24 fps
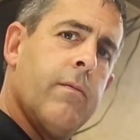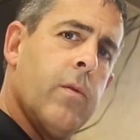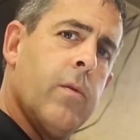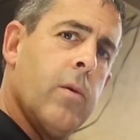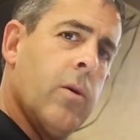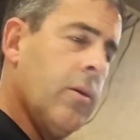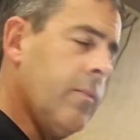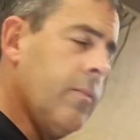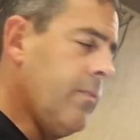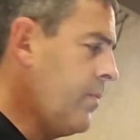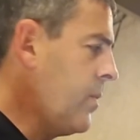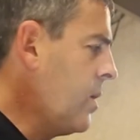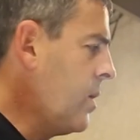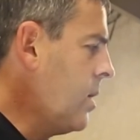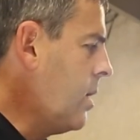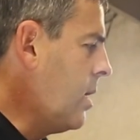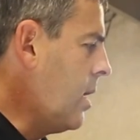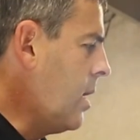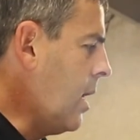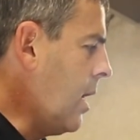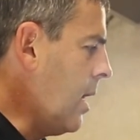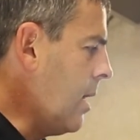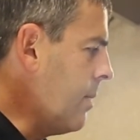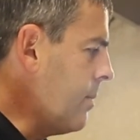volt
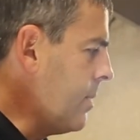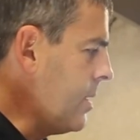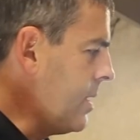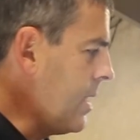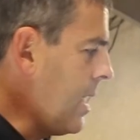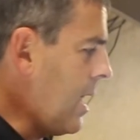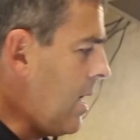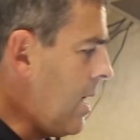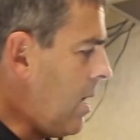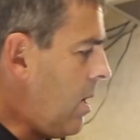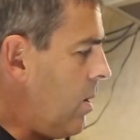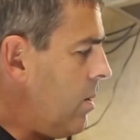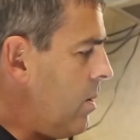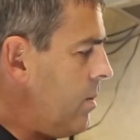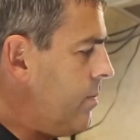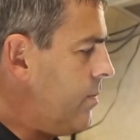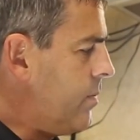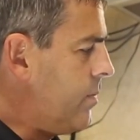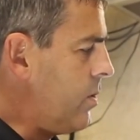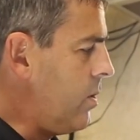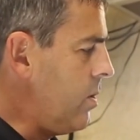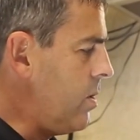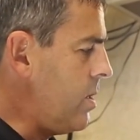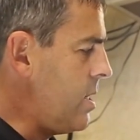and now
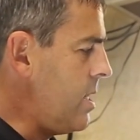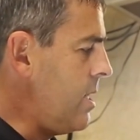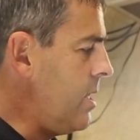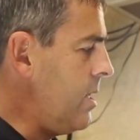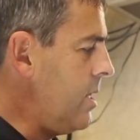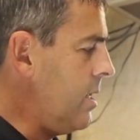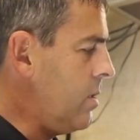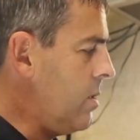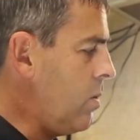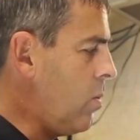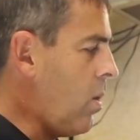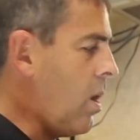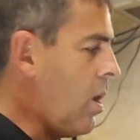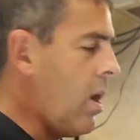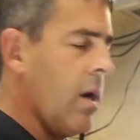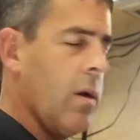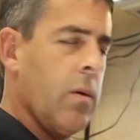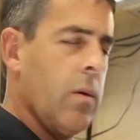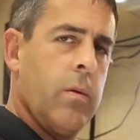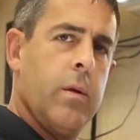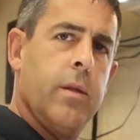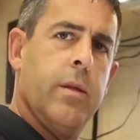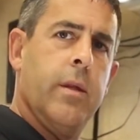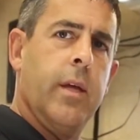you're heating the
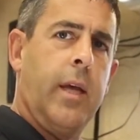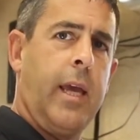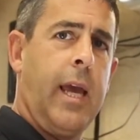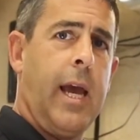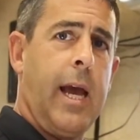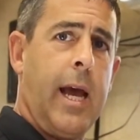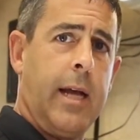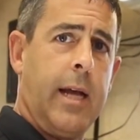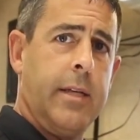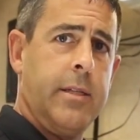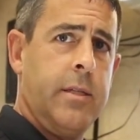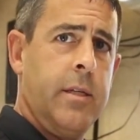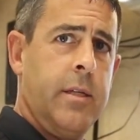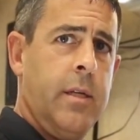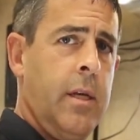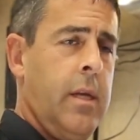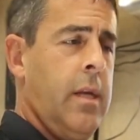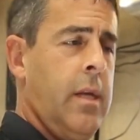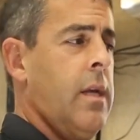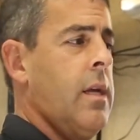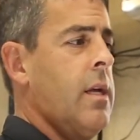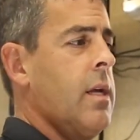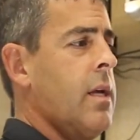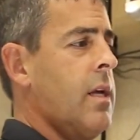water with the gas.
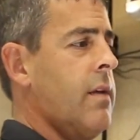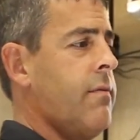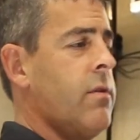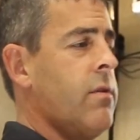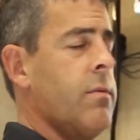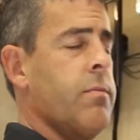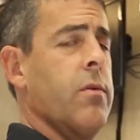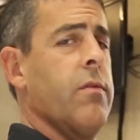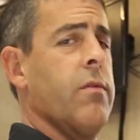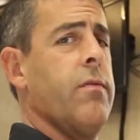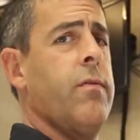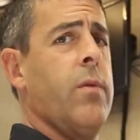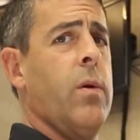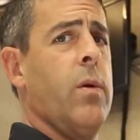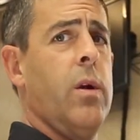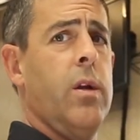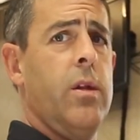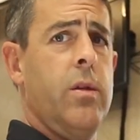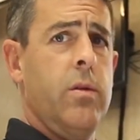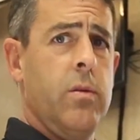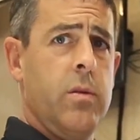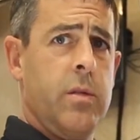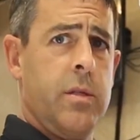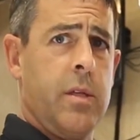If you'd prefer
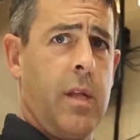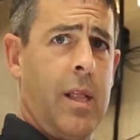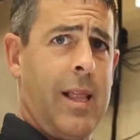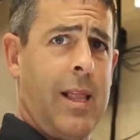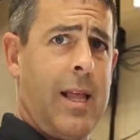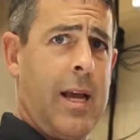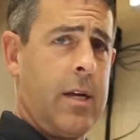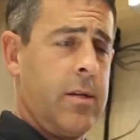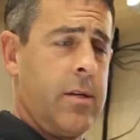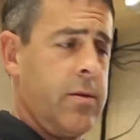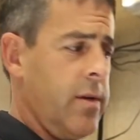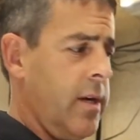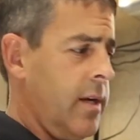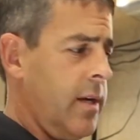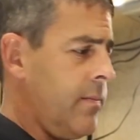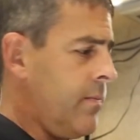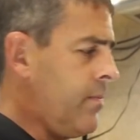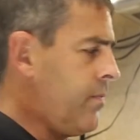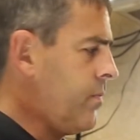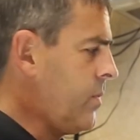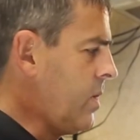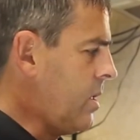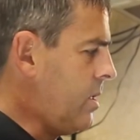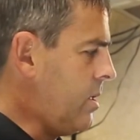to use the electric,
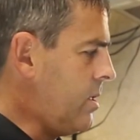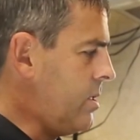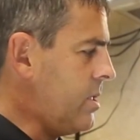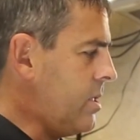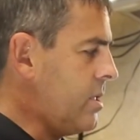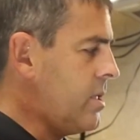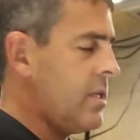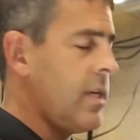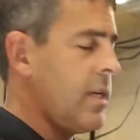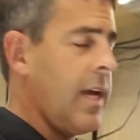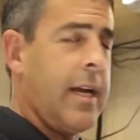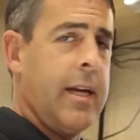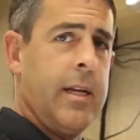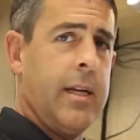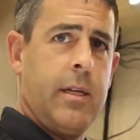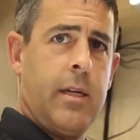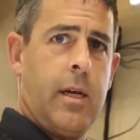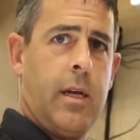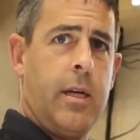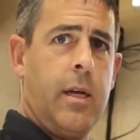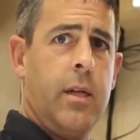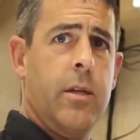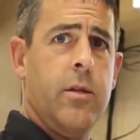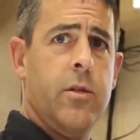there's
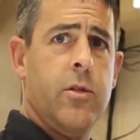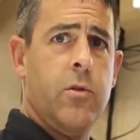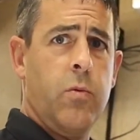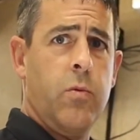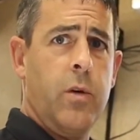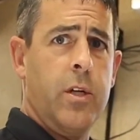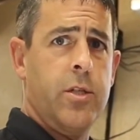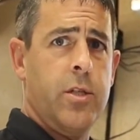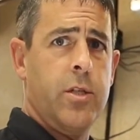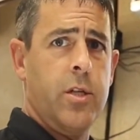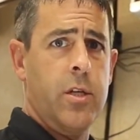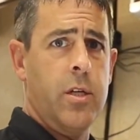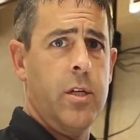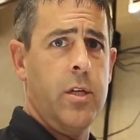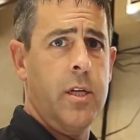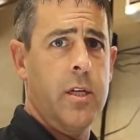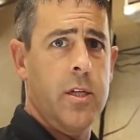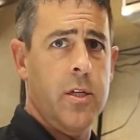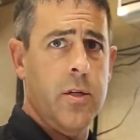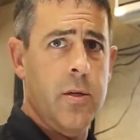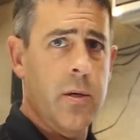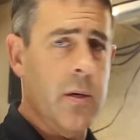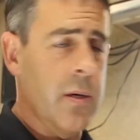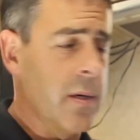another switch that you need
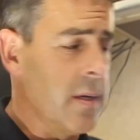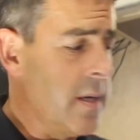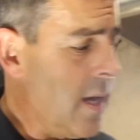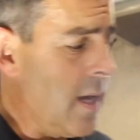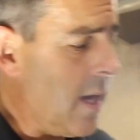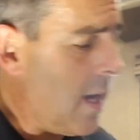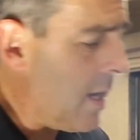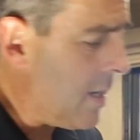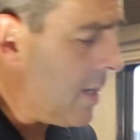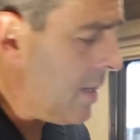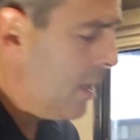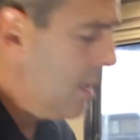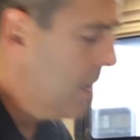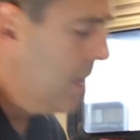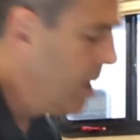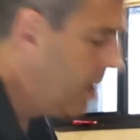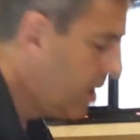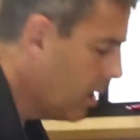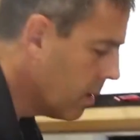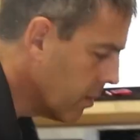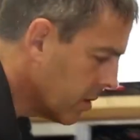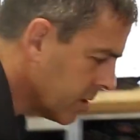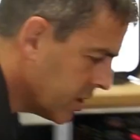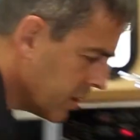to turn on,
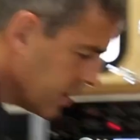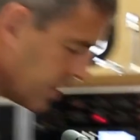which